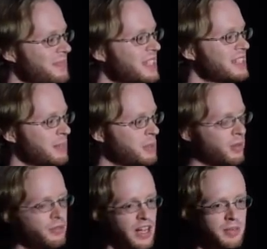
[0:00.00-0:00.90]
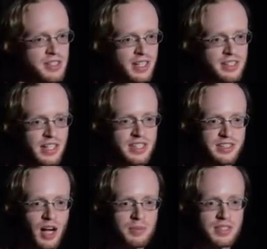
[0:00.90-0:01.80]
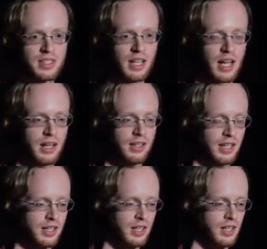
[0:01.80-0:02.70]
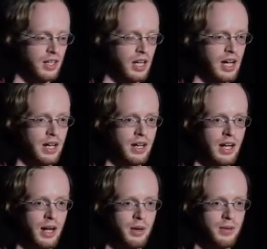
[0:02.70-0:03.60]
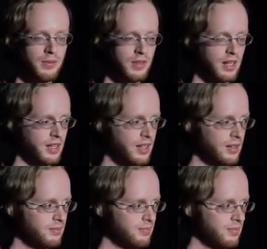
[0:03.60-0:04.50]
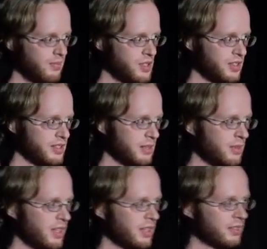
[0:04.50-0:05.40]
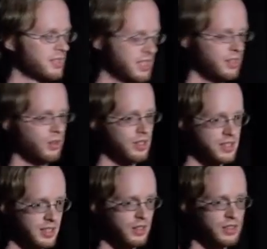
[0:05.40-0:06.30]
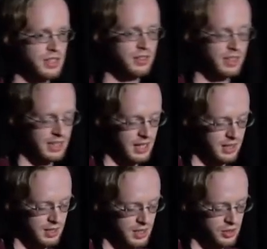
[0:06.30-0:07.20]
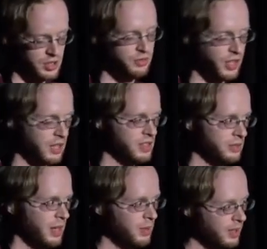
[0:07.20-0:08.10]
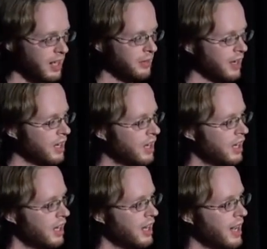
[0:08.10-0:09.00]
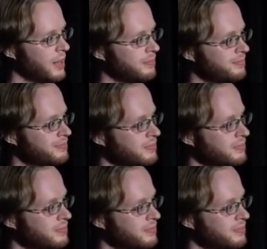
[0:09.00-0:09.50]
some of them are five milliseconds, like stops. Uh, like I, I, uh, what's a good example? Like t or d or something like that. Those are fricatives as well, but anyway. Um,